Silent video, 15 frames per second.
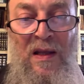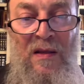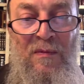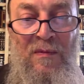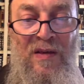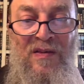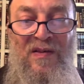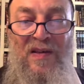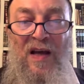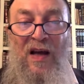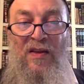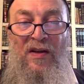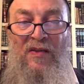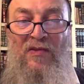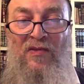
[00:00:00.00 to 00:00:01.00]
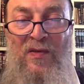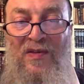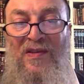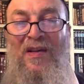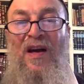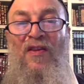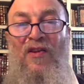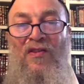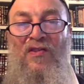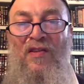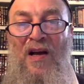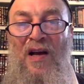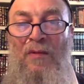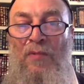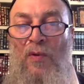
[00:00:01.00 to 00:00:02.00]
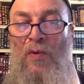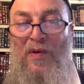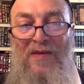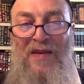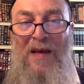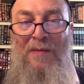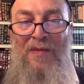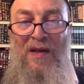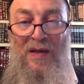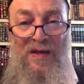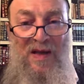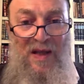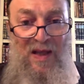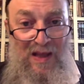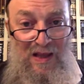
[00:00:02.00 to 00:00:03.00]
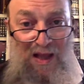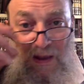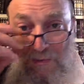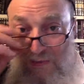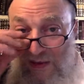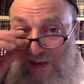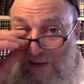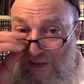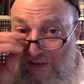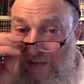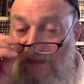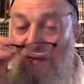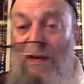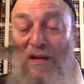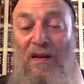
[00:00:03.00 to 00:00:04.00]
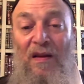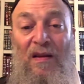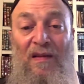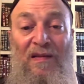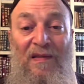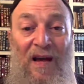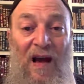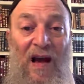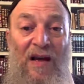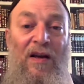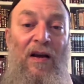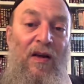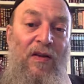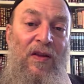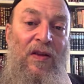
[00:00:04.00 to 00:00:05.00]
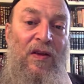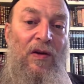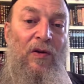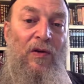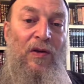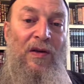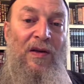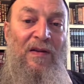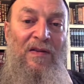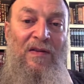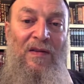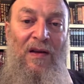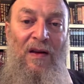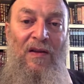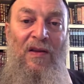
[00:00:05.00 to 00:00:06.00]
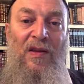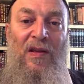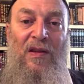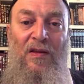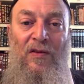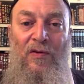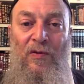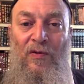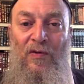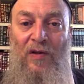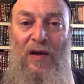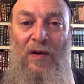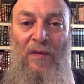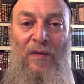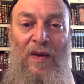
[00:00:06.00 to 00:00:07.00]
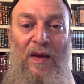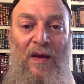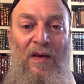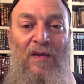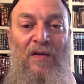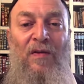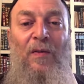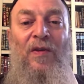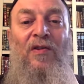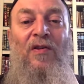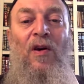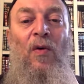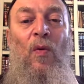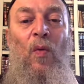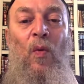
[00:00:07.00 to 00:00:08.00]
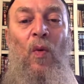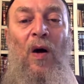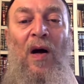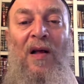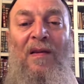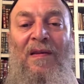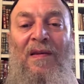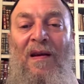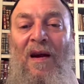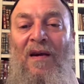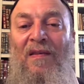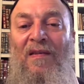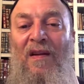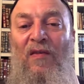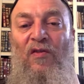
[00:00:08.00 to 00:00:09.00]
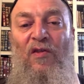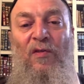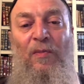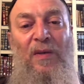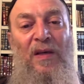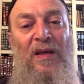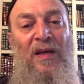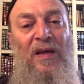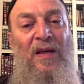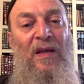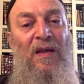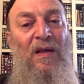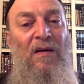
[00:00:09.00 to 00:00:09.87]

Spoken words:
means the other, so it's the other side. But what does that mean? That means the side other than holiness, other than Kedusha. So we don't want ourselves to be